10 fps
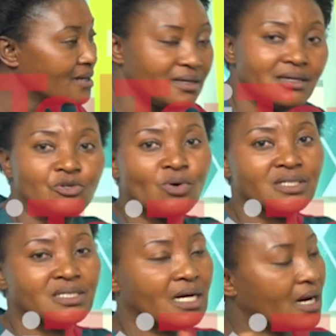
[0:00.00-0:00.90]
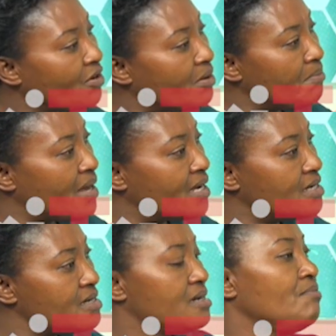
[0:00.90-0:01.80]
It was an agreement
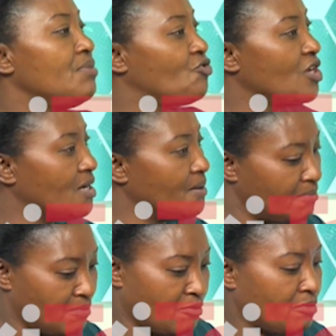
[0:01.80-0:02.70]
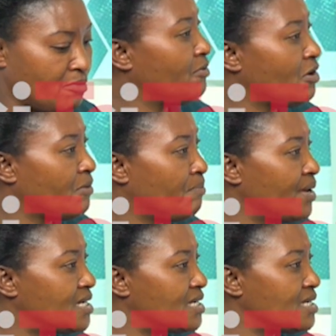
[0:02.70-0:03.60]
between
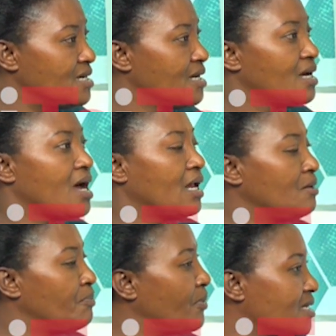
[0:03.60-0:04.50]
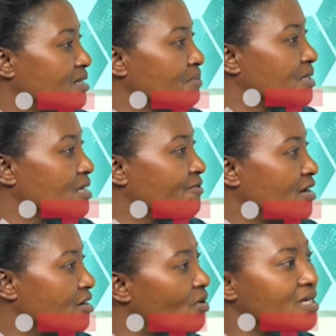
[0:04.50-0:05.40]
Betty and President Museveni. It
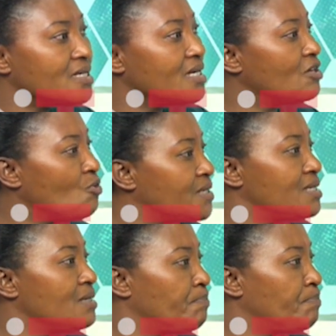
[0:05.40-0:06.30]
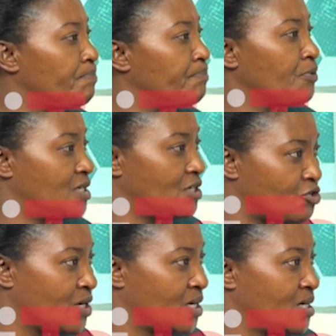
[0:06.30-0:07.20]
wasn't a UPC position.
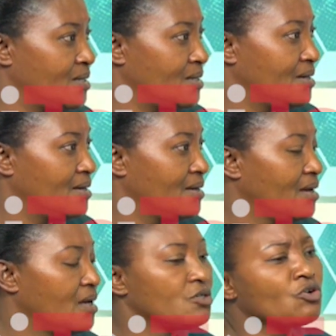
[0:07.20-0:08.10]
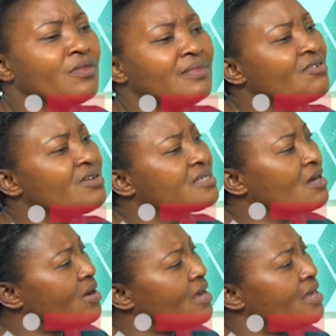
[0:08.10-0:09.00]
So there is a
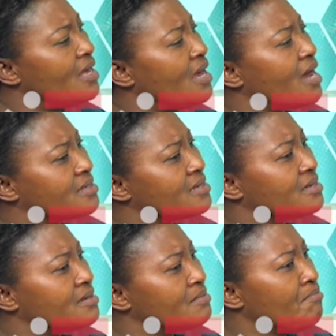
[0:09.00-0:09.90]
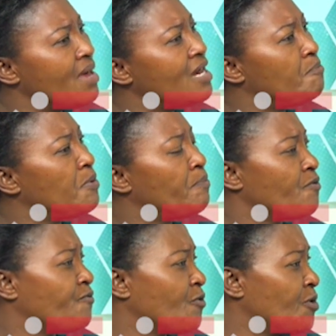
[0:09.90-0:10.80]
way he has made people
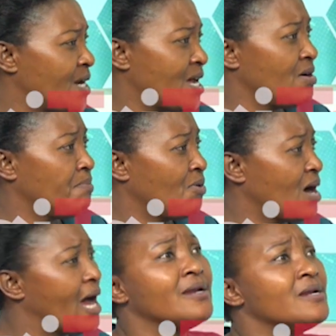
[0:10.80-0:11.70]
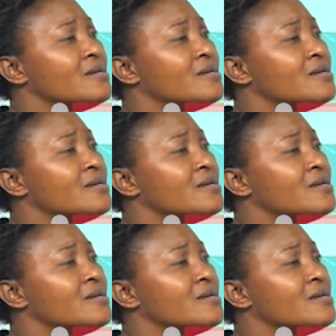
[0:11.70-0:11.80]
vulnerable and